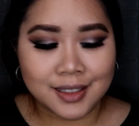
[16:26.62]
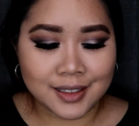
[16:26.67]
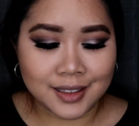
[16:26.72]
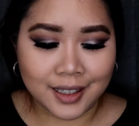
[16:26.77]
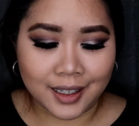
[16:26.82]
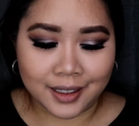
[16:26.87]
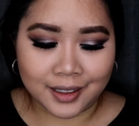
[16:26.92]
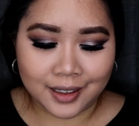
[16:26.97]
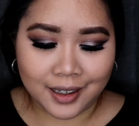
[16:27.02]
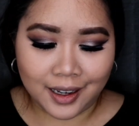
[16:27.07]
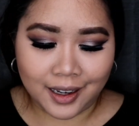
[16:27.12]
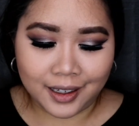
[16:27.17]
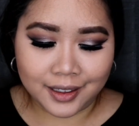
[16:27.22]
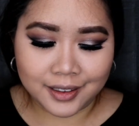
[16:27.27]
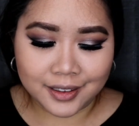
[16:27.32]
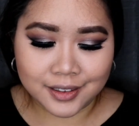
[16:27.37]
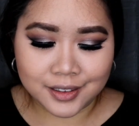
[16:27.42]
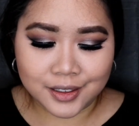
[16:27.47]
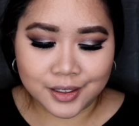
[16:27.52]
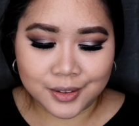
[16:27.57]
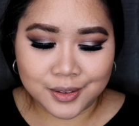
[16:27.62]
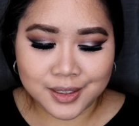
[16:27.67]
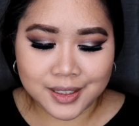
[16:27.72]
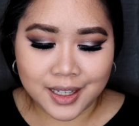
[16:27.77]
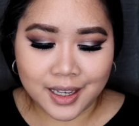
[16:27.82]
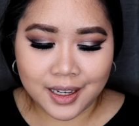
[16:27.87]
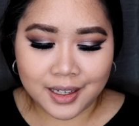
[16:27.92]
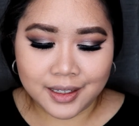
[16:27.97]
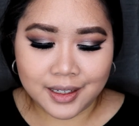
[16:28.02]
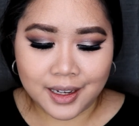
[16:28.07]
Like, I can use
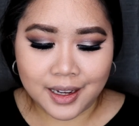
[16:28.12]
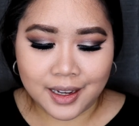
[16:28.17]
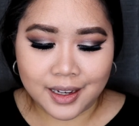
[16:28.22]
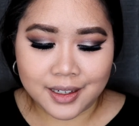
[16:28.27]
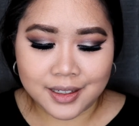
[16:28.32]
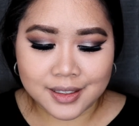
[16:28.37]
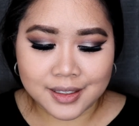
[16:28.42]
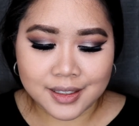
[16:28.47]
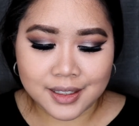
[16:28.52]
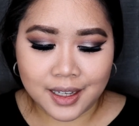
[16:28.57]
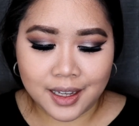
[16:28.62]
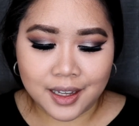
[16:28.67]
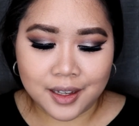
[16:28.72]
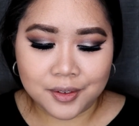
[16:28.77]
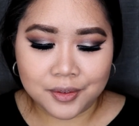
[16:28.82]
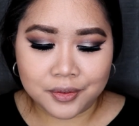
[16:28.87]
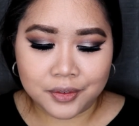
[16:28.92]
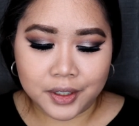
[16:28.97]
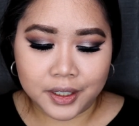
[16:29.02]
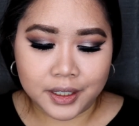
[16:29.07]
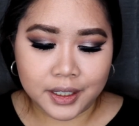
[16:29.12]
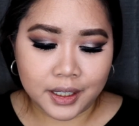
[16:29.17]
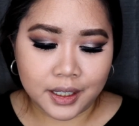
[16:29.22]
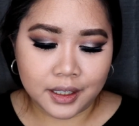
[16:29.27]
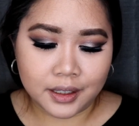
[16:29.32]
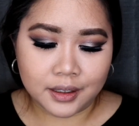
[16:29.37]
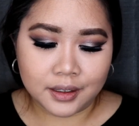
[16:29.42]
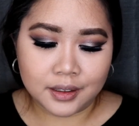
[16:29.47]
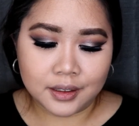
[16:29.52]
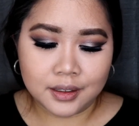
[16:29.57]
that as a
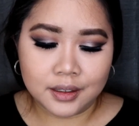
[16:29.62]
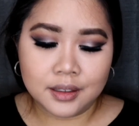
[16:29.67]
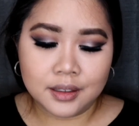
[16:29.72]
freaking,